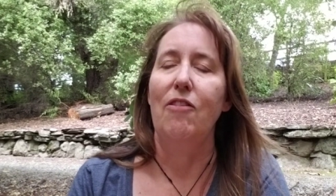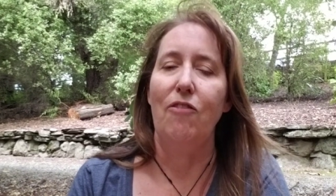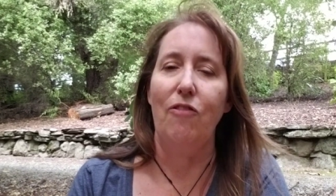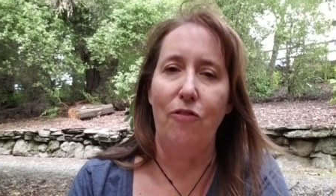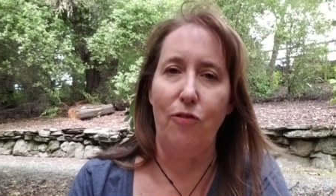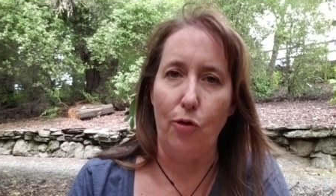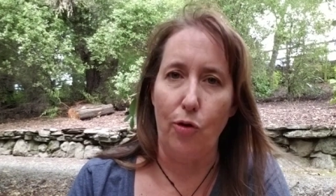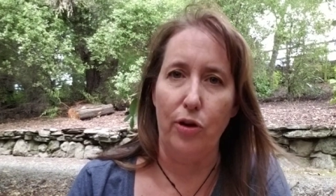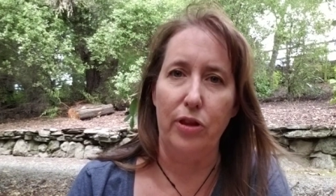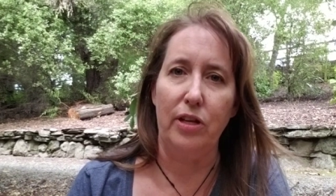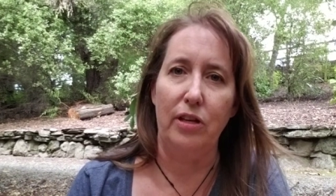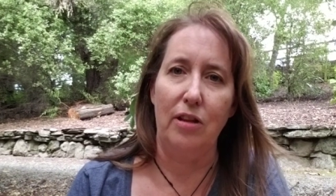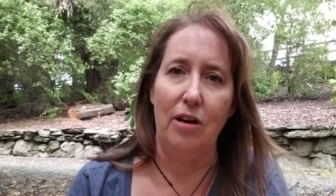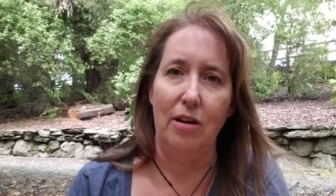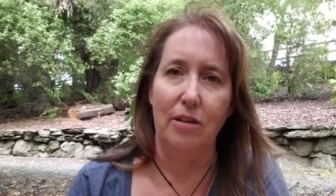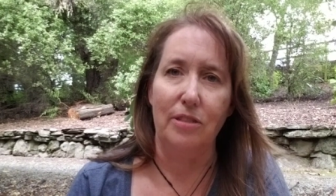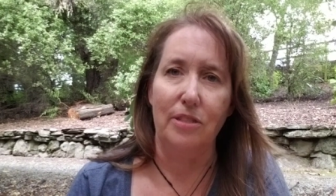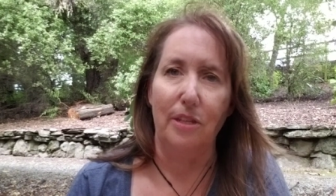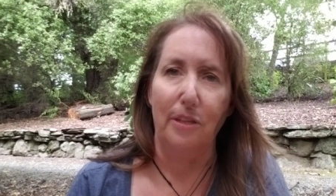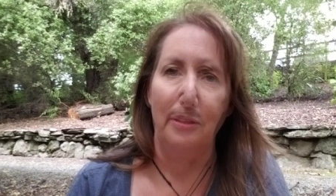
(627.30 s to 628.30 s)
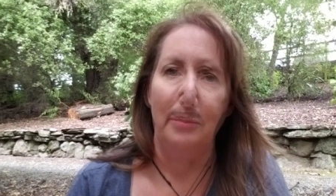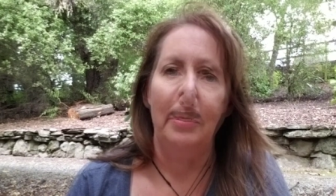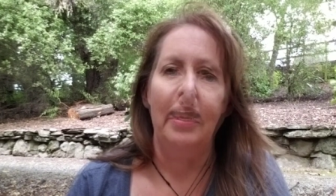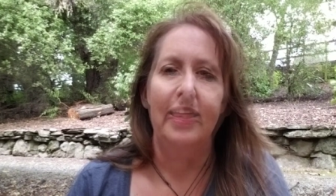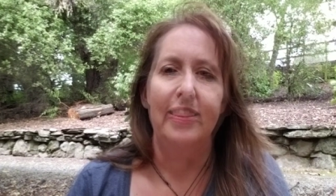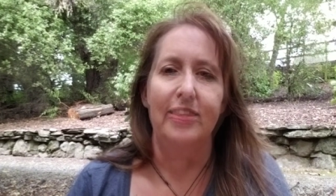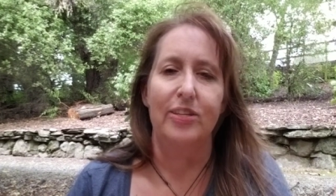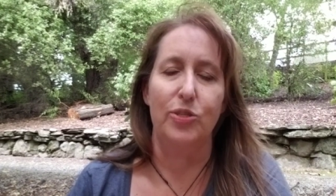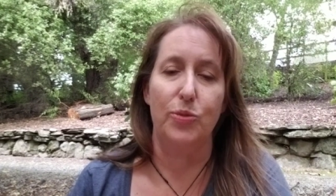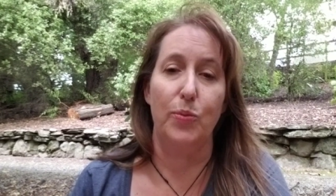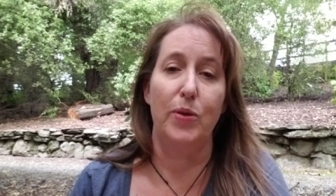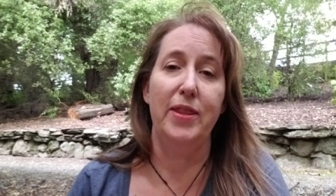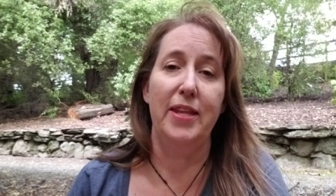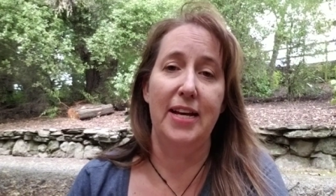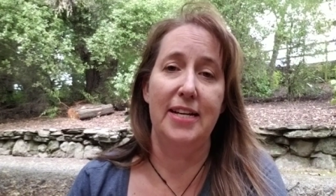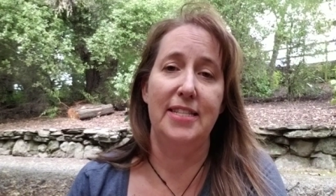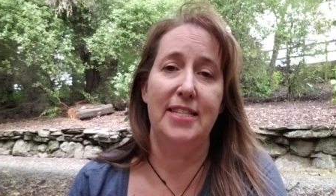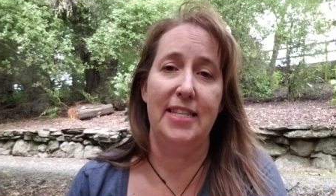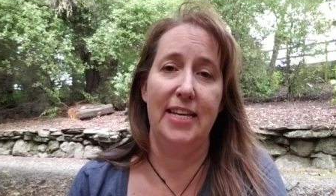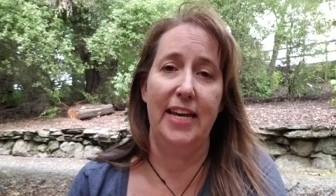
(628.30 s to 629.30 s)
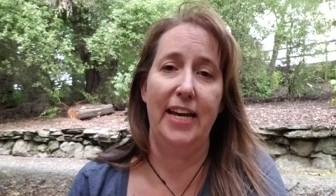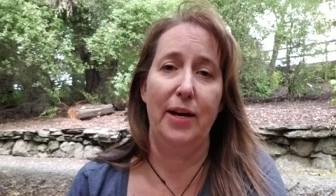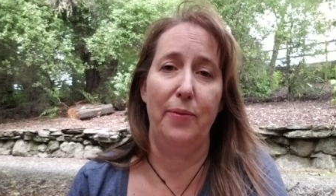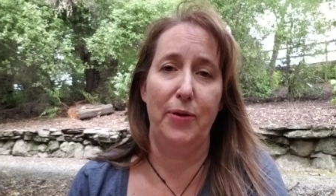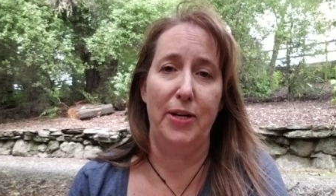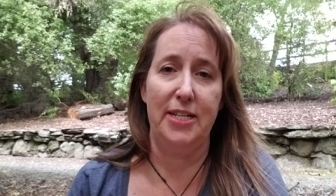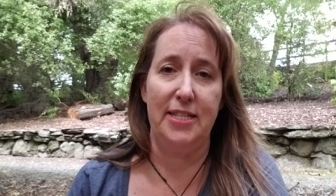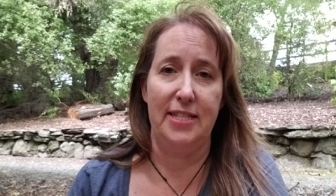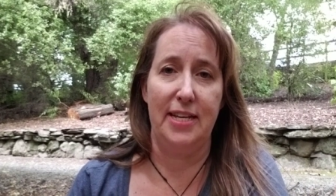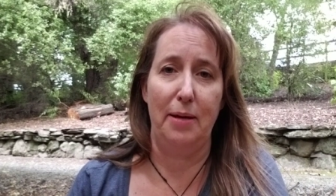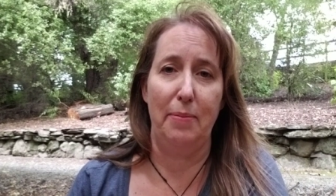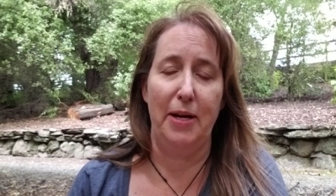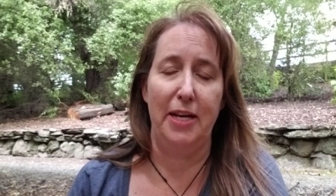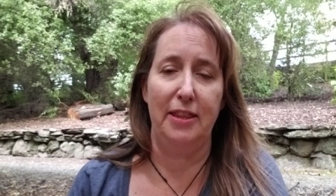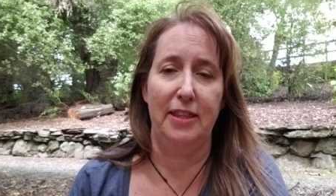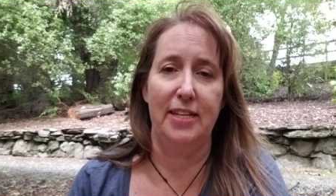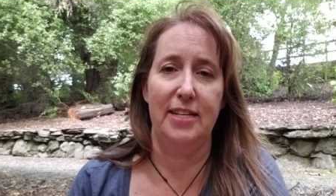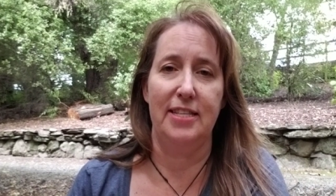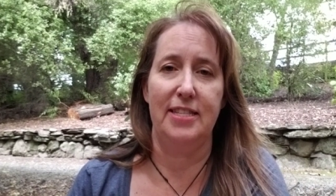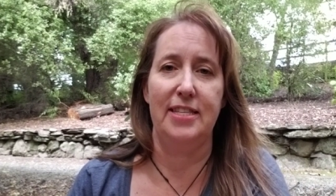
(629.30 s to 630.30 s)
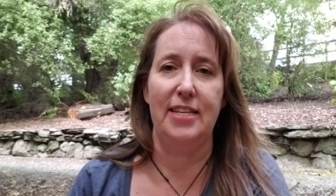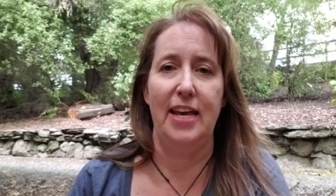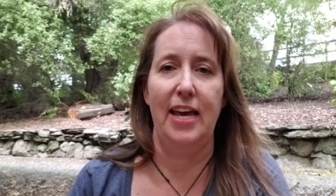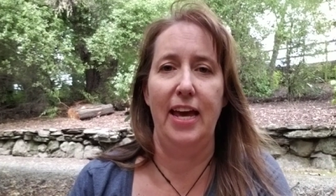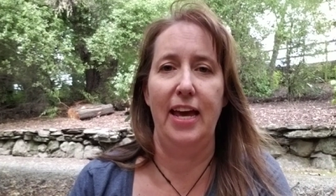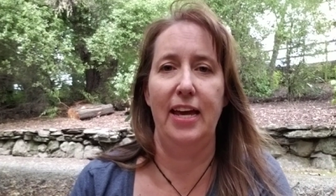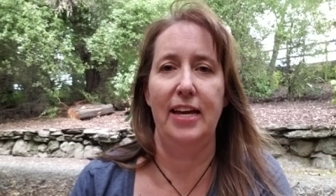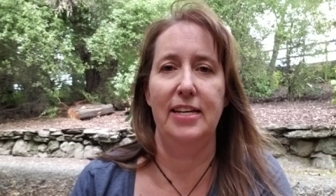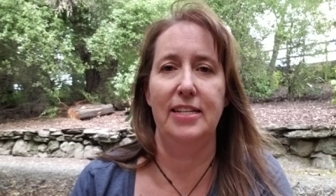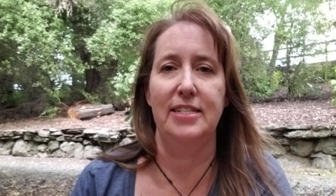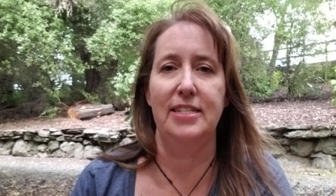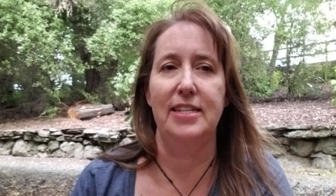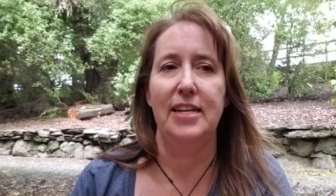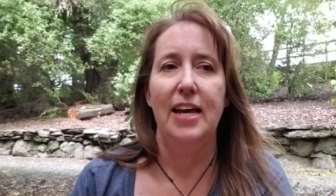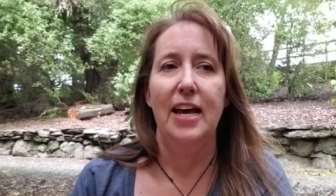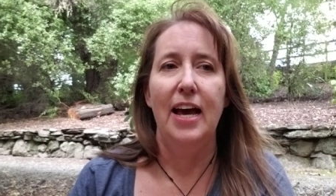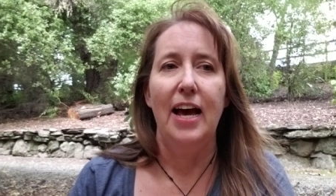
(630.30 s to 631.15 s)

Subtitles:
for the long term. There's one last thing I want to say about this, and